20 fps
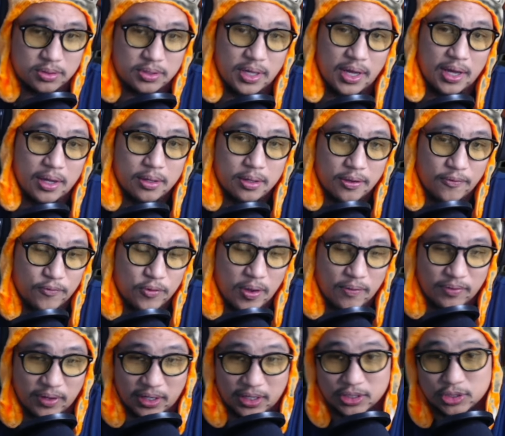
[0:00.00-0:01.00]
Yeah, if you
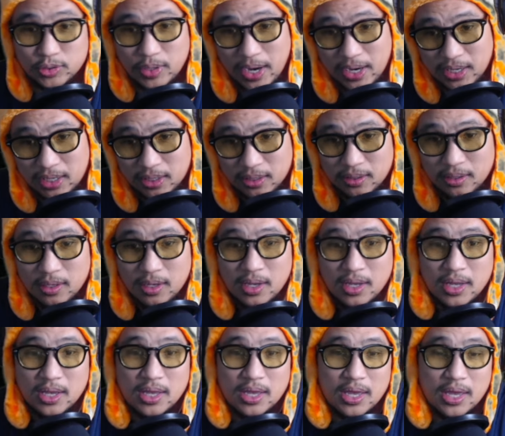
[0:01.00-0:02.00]
have like a dragon
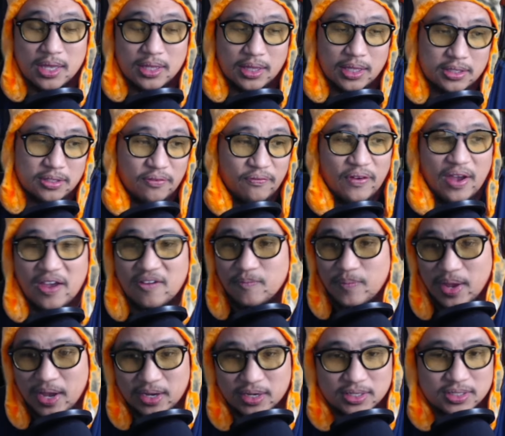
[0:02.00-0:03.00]
that's 5
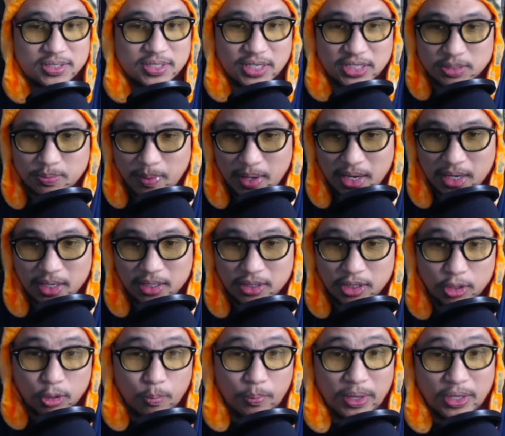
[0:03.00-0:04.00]
mana, 6 mana,
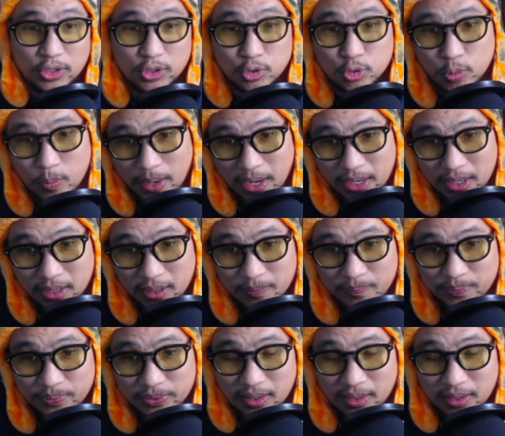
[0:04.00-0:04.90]
then you pay 2 mana,